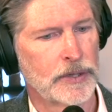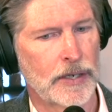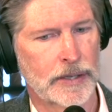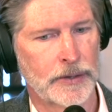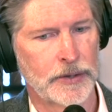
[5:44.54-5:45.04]

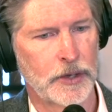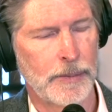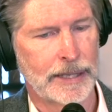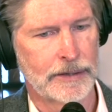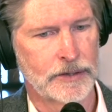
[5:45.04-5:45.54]
talking earlier
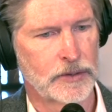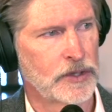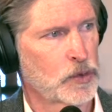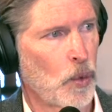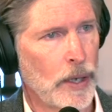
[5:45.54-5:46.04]
about
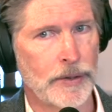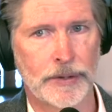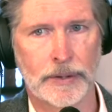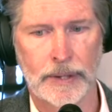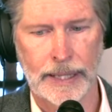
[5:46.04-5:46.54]
this
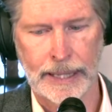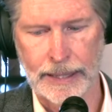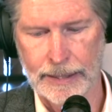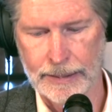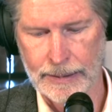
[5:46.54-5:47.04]
weather,
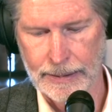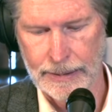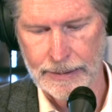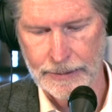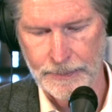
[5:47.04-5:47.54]
and
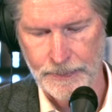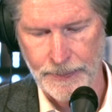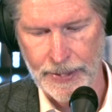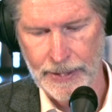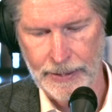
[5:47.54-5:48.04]

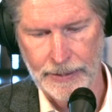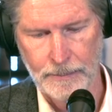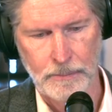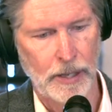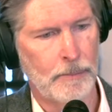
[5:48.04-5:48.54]

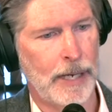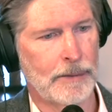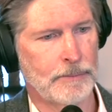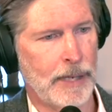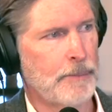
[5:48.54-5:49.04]

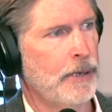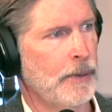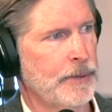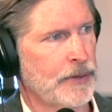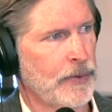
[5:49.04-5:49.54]
my
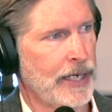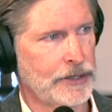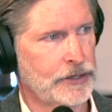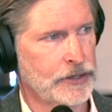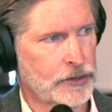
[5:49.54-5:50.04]
pump at the
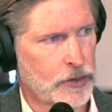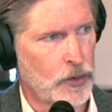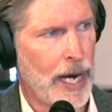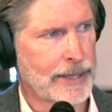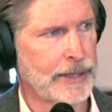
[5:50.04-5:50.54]
ranch just
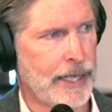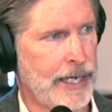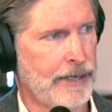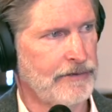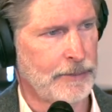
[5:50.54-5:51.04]
cracked in
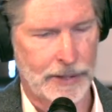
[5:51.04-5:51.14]
half. I mean,